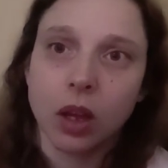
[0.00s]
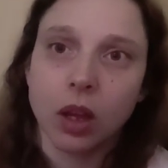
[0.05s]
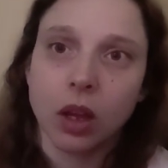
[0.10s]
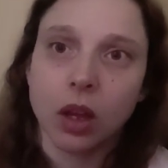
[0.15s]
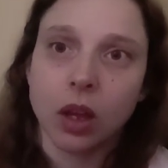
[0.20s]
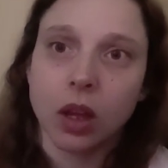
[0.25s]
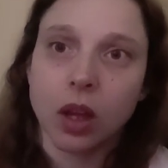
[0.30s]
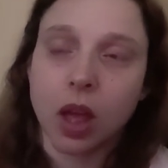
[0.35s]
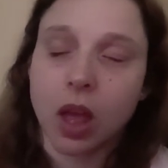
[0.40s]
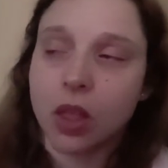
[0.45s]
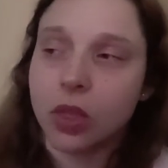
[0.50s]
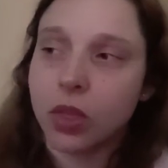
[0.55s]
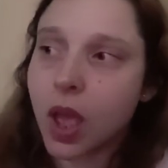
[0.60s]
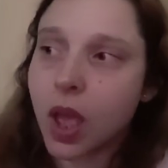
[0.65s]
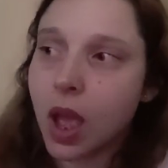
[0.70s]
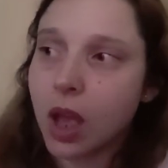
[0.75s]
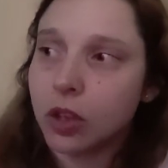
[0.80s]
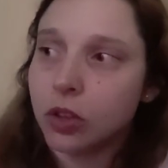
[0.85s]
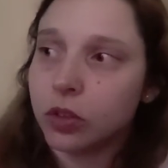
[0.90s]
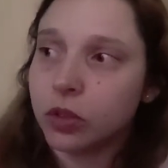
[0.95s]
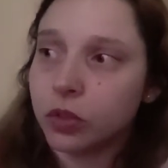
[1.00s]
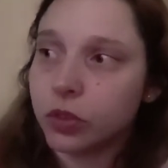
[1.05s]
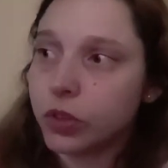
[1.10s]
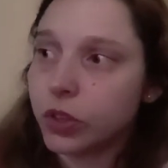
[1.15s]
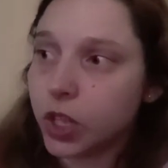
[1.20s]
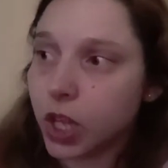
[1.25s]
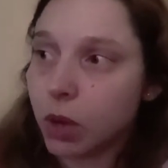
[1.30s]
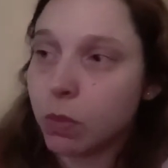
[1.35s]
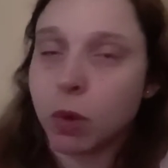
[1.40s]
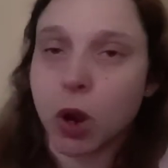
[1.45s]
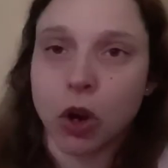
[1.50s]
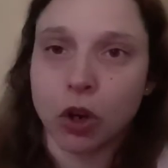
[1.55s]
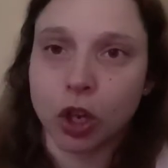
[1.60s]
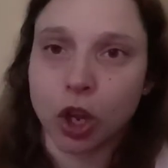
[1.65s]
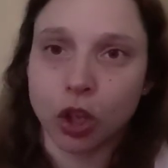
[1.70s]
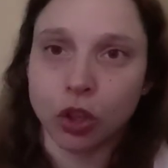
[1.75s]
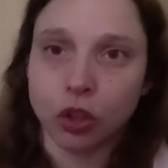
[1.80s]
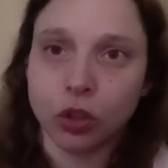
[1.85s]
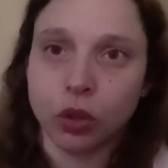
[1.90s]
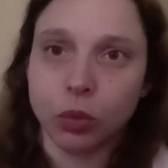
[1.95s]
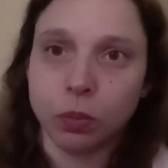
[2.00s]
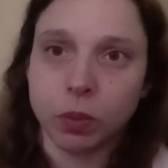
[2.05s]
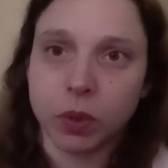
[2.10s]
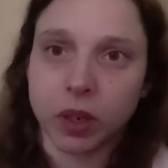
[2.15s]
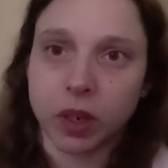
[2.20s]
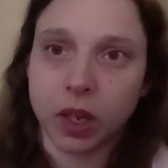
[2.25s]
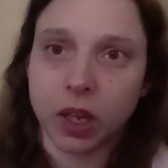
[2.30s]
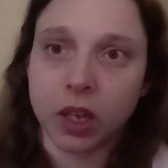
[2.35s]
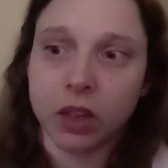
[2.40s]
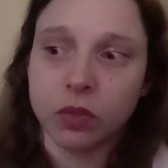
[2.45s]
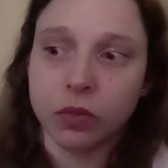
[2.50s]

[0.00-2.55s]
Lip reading: and that's the America you believe,